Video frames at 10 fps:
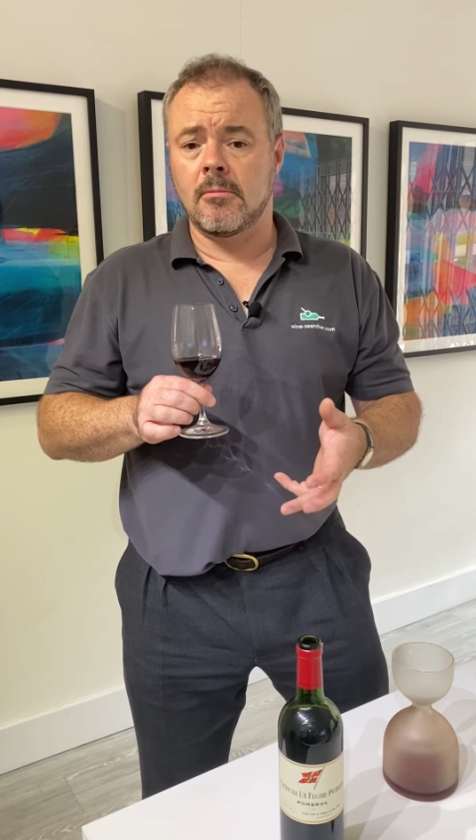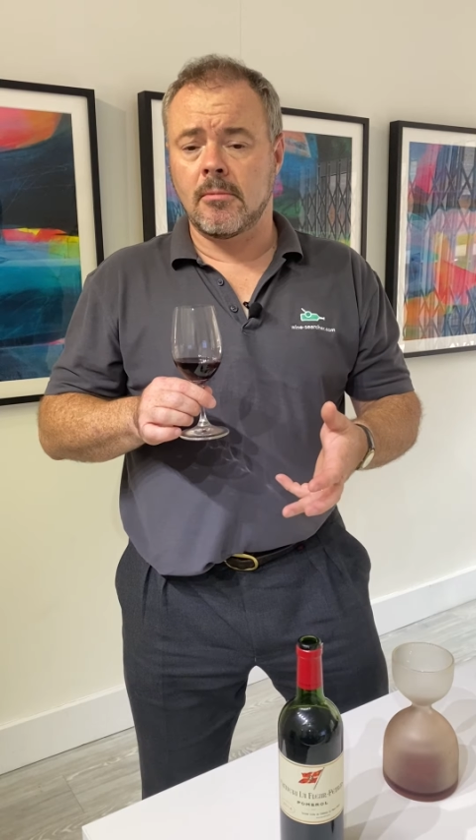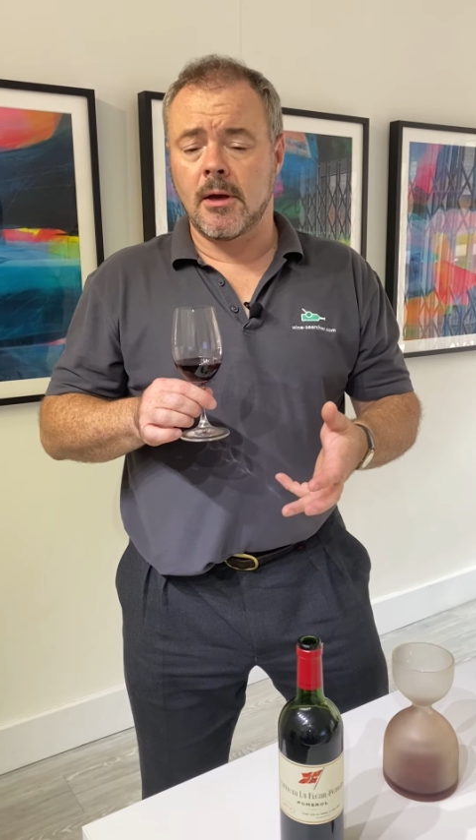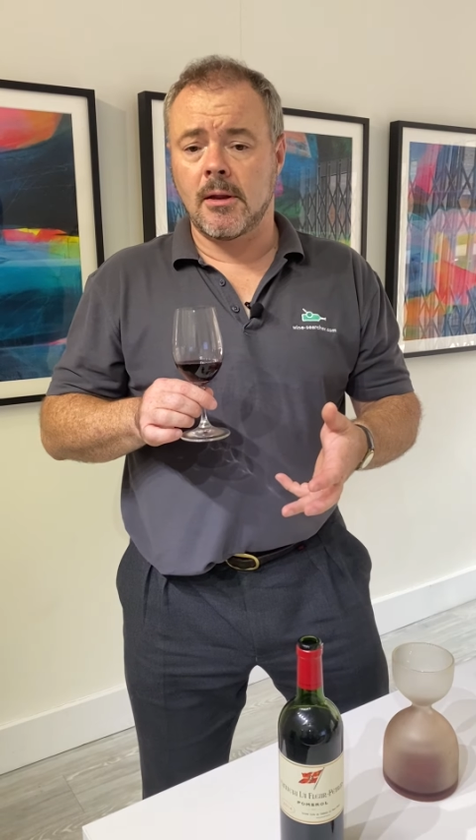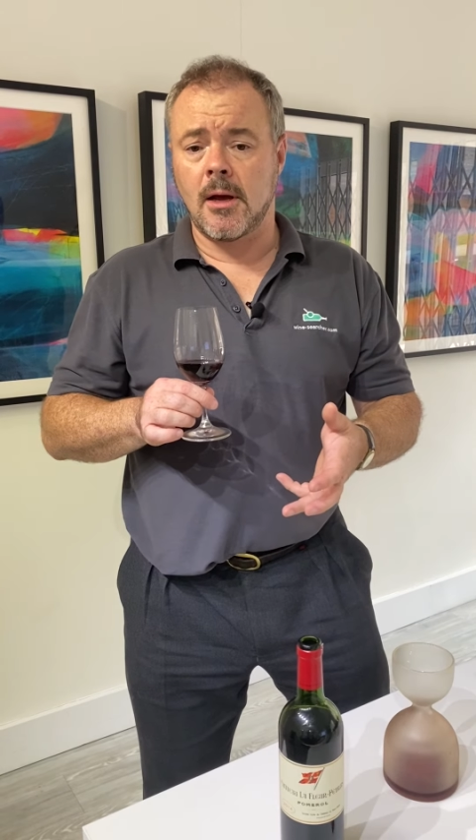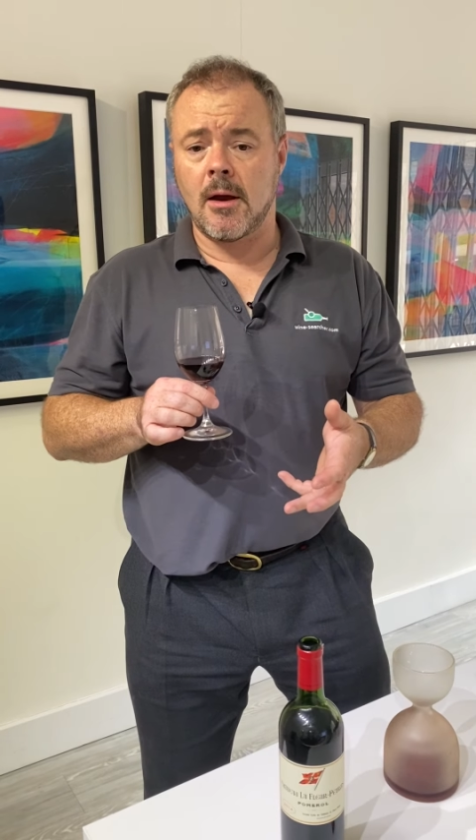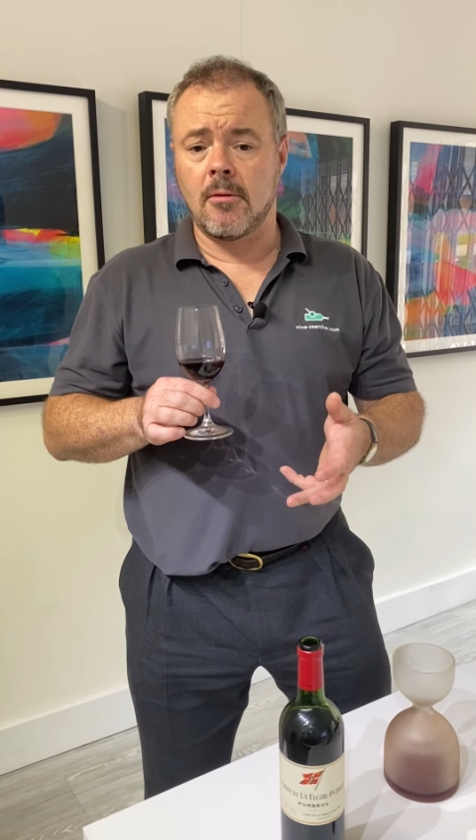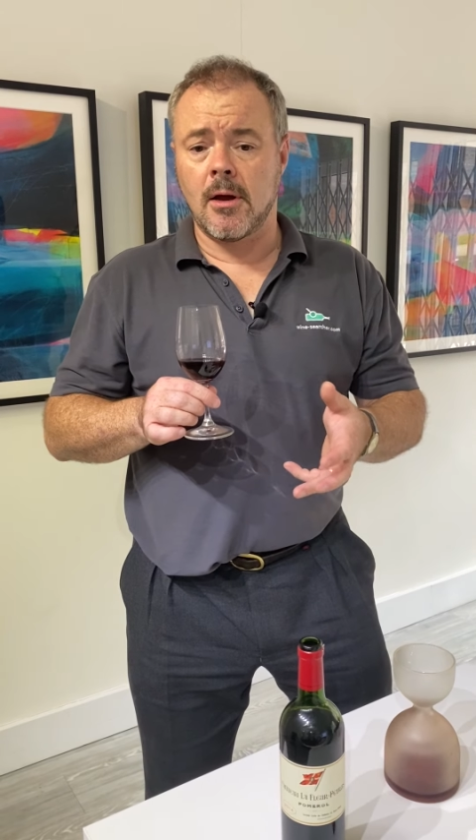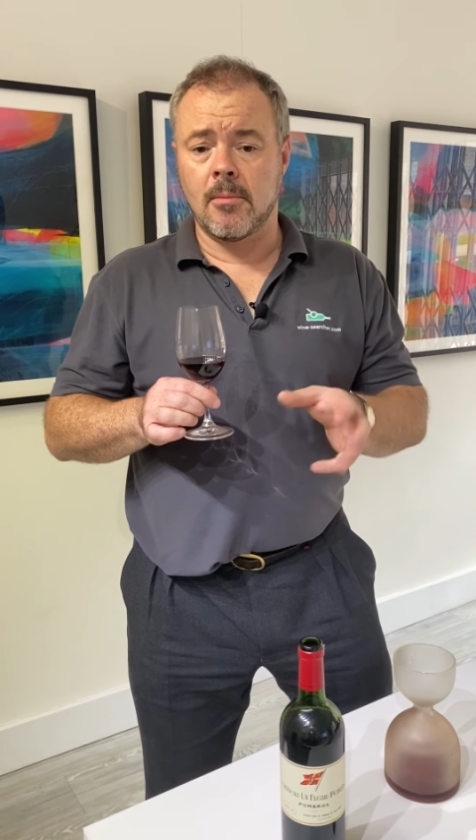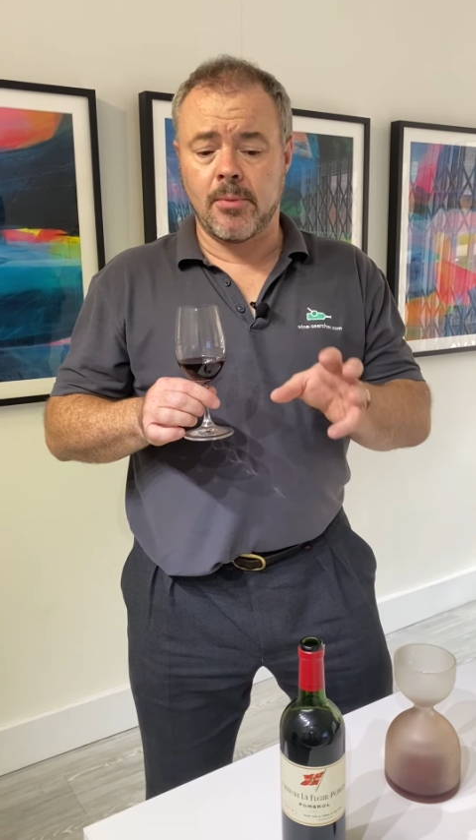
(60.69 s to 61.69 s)
in the
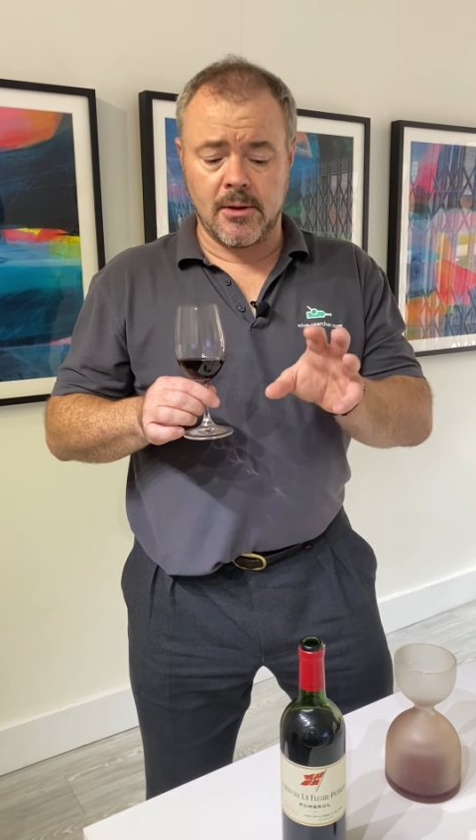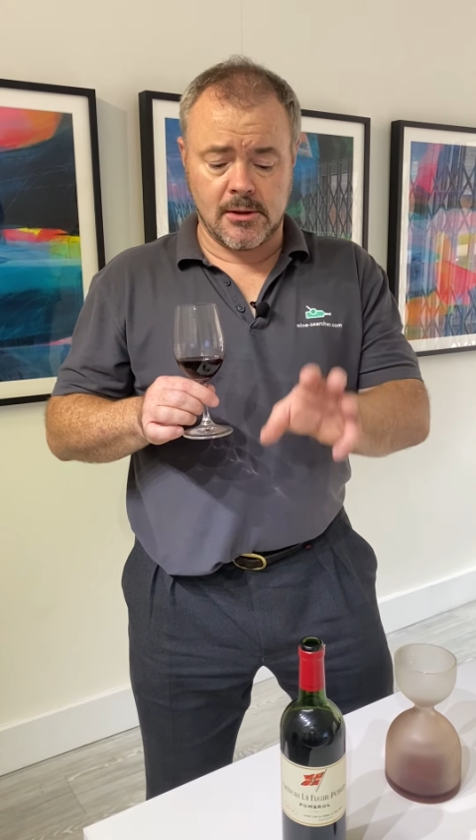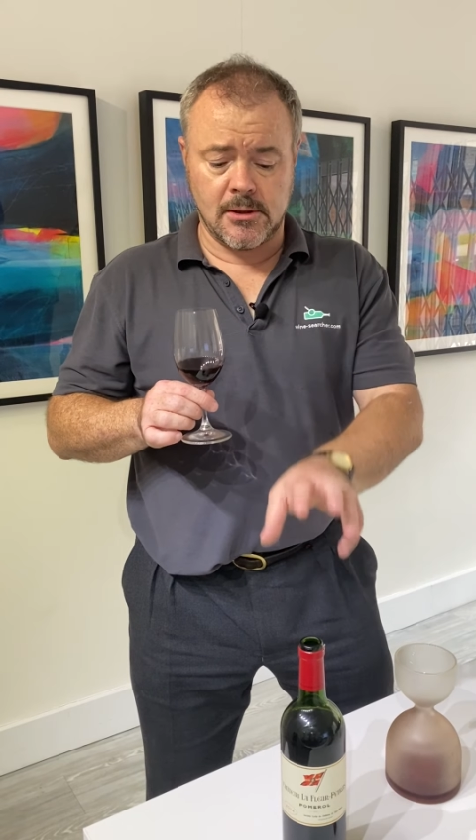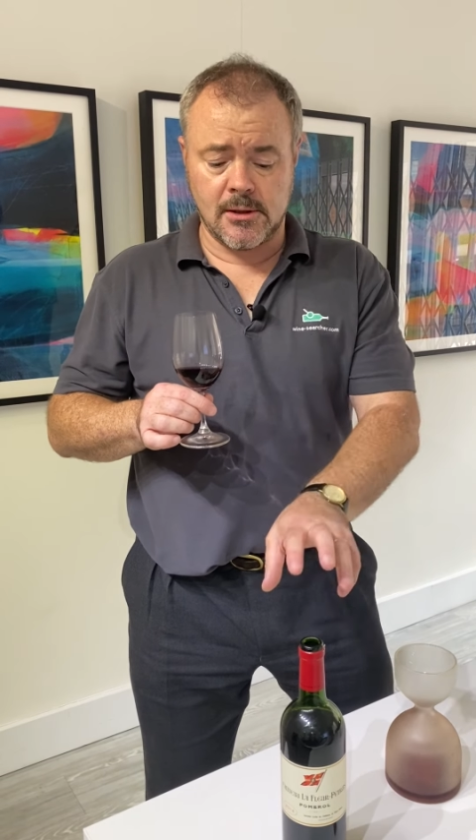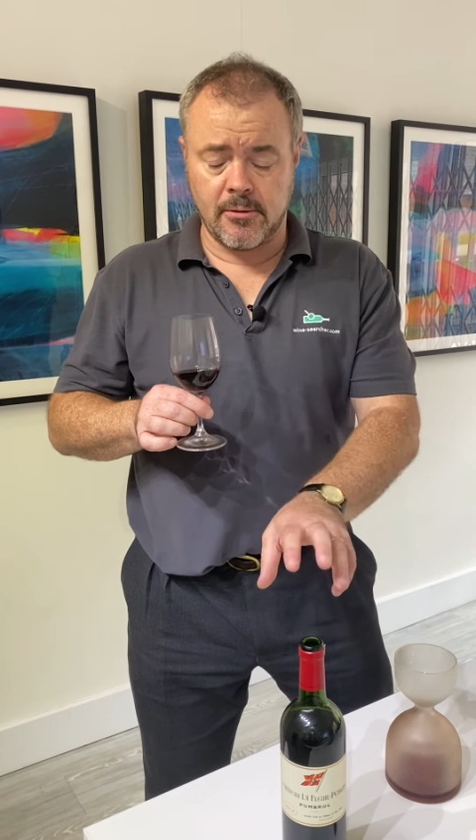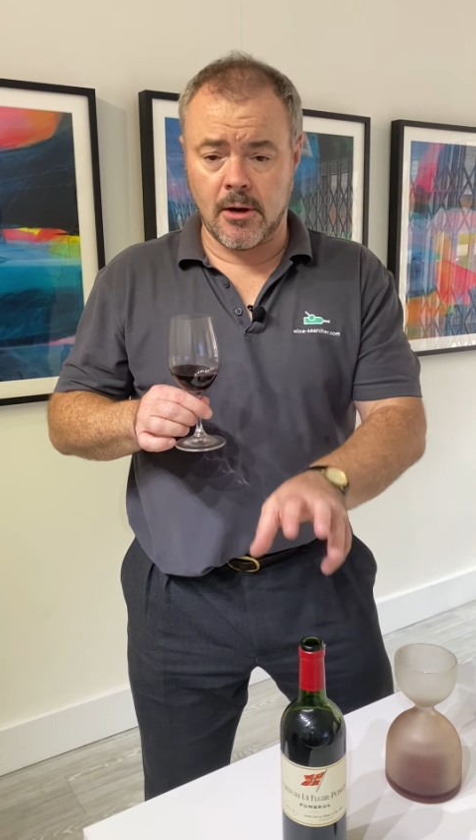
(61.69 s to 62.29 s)
area, but this is their